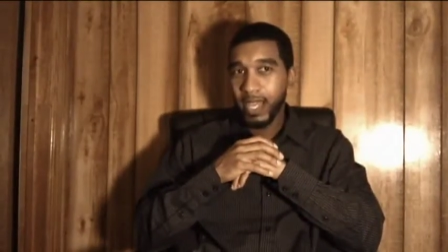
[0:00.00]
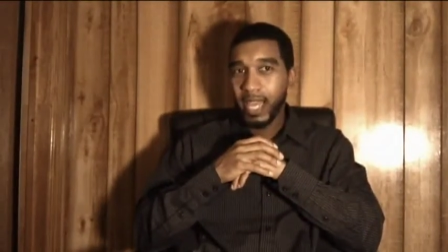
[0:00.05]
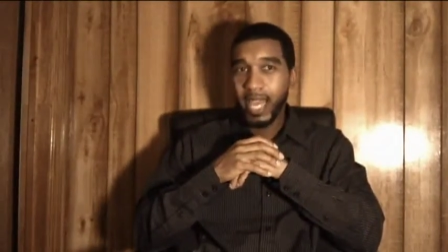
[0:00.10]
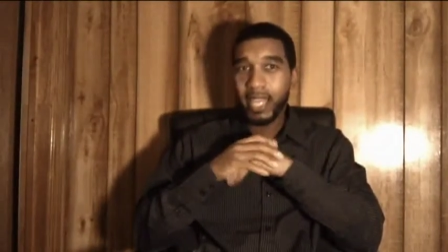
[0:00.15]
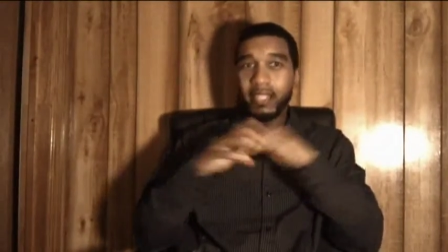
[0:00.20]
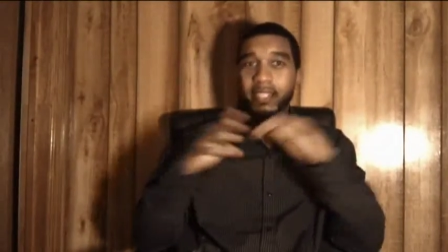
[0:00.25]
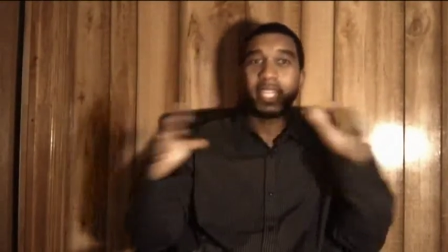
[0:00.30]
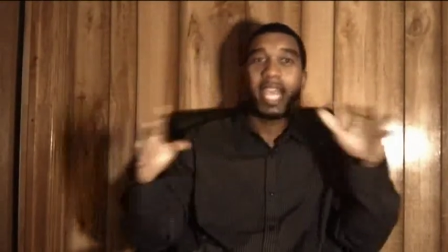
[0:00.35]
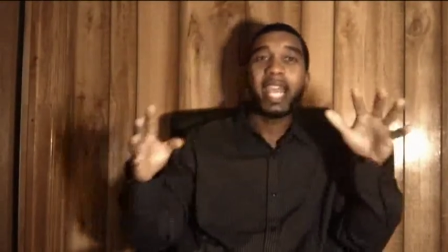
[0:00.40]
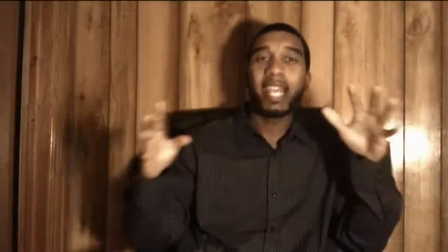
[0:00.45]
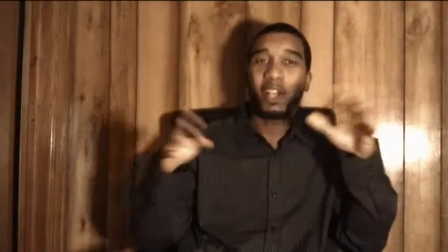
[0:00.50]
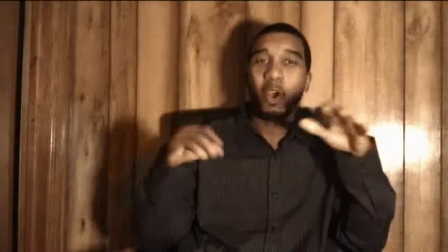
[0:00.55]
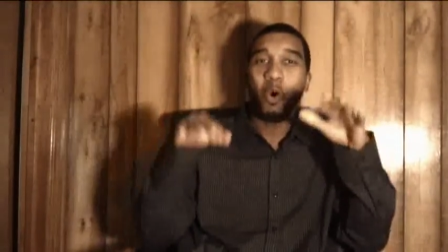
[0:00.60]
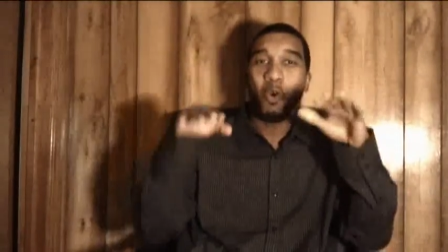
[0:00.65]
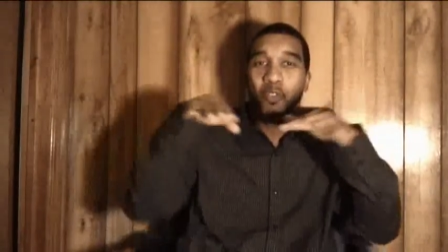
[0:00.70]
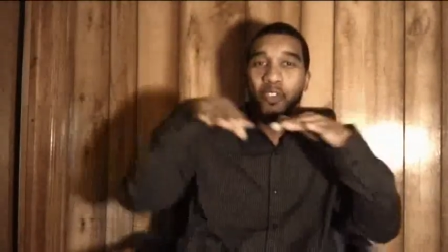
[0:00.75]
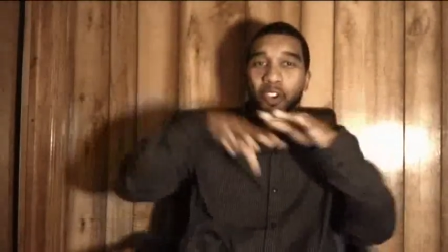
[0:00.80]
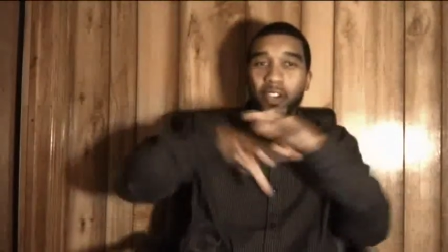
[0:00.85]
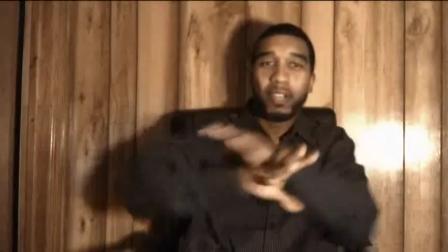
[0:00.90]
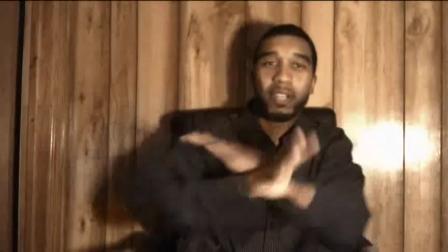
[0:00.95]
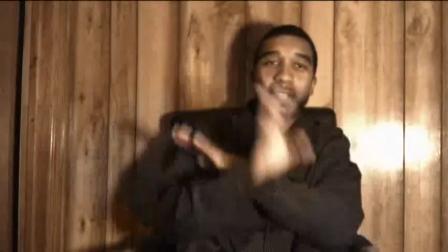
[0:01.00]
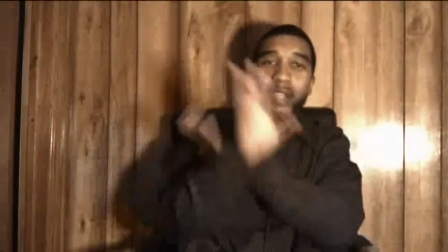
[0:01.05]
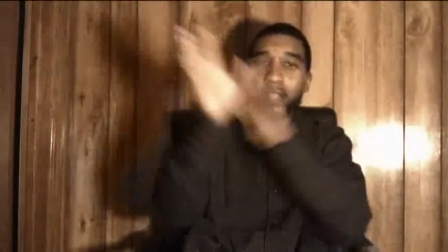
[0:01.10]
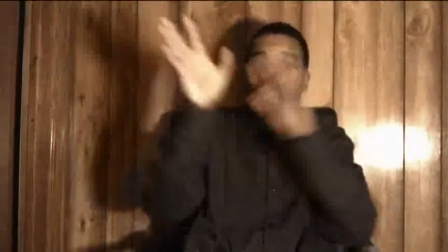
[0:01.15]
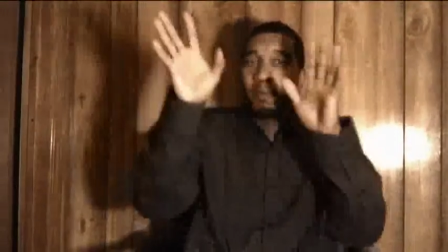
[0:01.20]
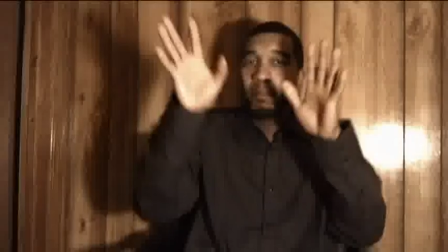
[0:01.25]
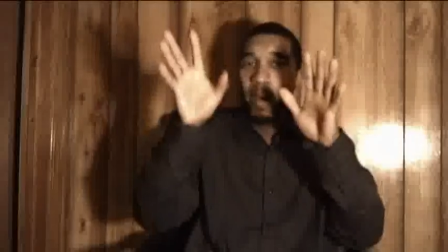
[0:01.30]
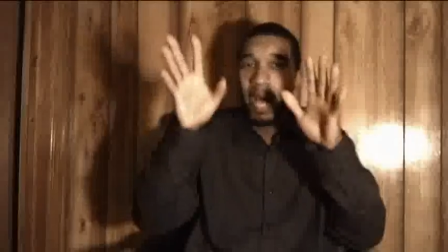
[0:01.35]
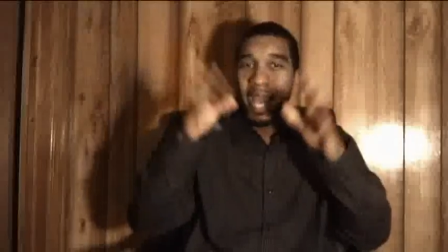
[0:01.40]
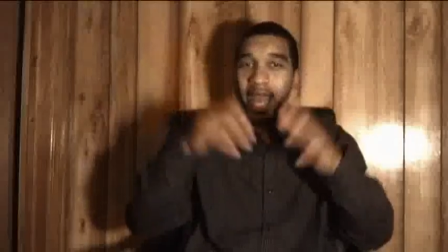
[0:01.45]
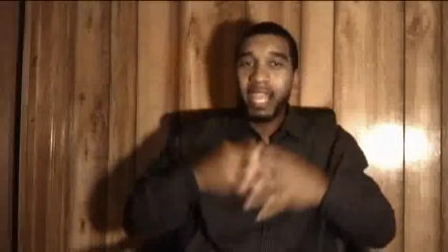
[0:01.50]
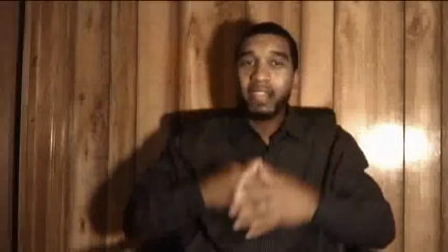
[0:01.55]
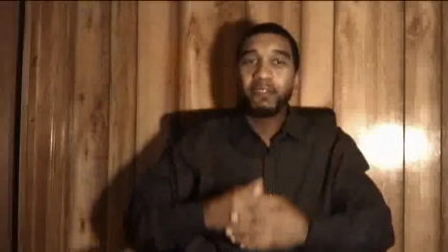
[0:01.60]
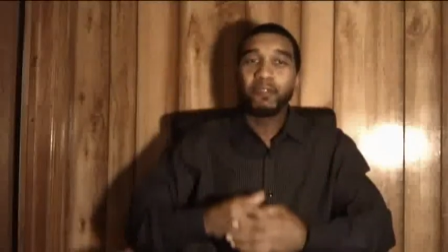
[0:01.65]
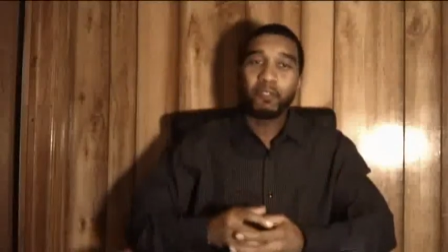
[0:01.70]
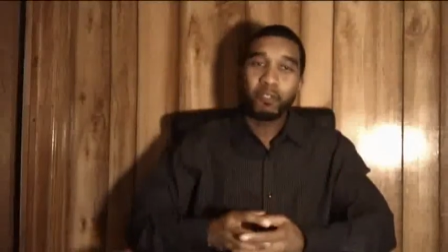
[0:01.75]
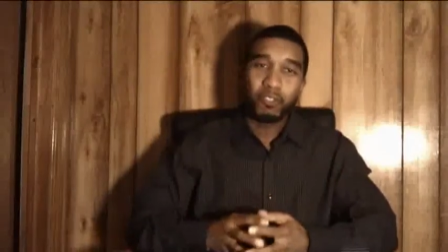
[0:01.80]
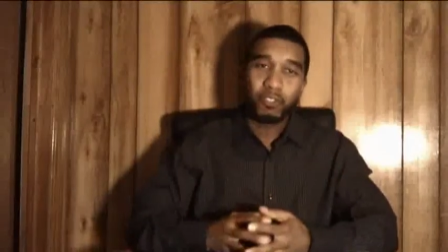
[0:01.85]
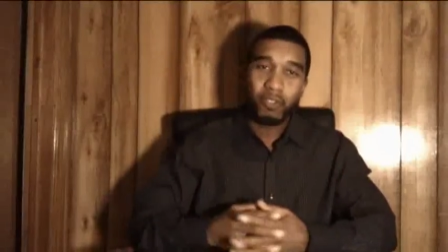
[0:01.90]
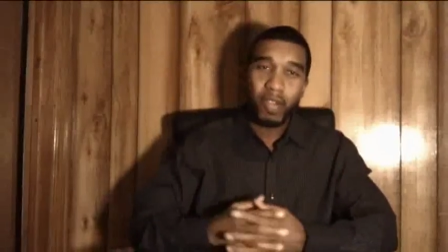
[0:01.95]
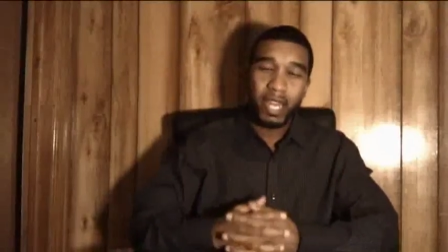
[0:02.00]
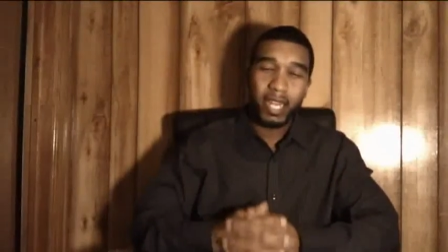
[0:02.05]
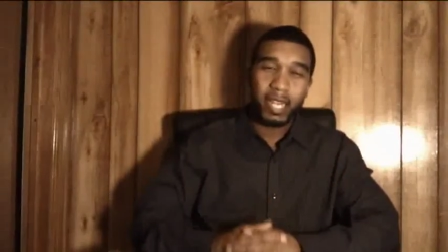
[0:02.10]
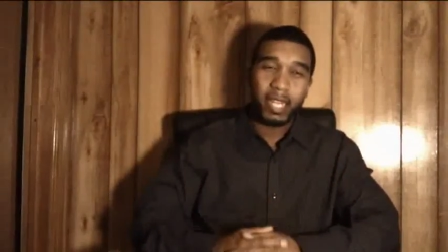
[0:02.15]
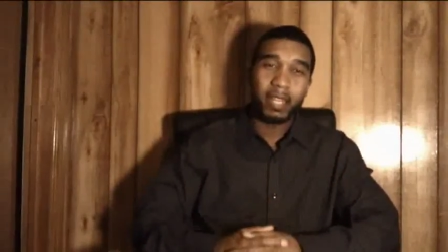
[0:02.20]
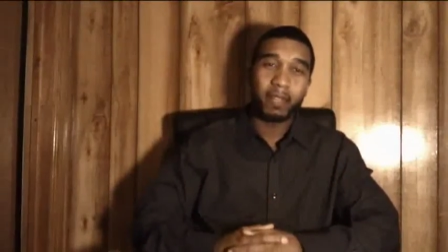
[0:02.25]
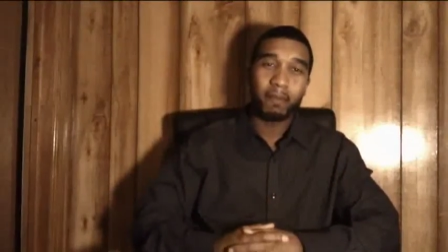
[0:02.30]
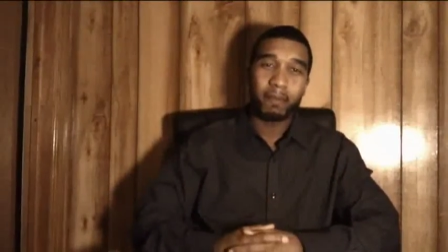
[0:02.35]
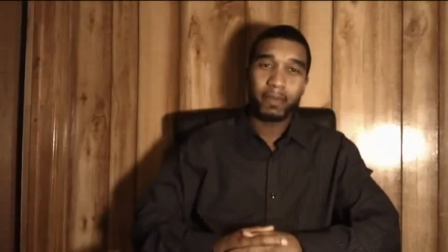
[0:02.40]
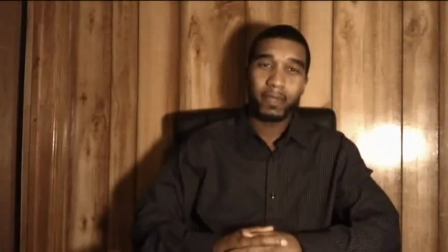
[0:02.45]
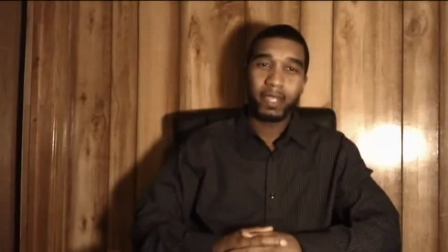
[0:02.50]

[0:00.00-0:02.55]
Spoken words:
and take over by infiltrating.